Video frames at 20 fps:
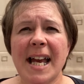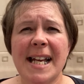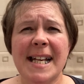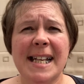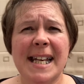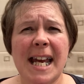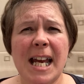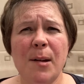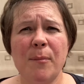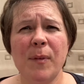
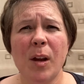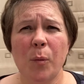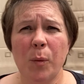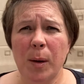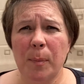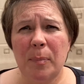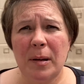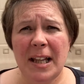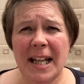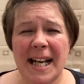game that we
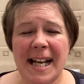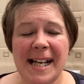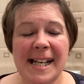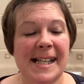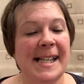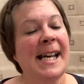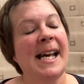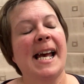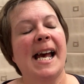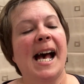played,
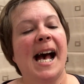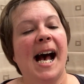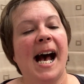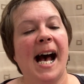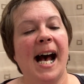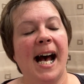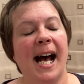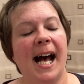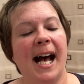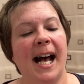
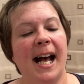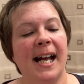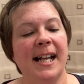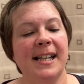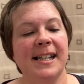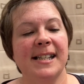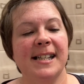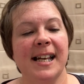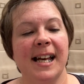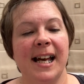
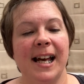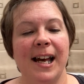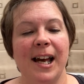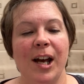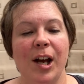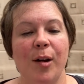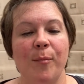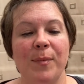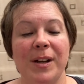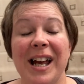and
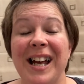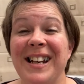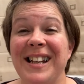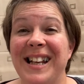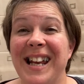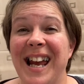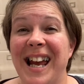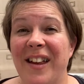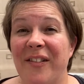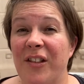
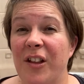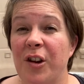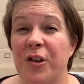yeah,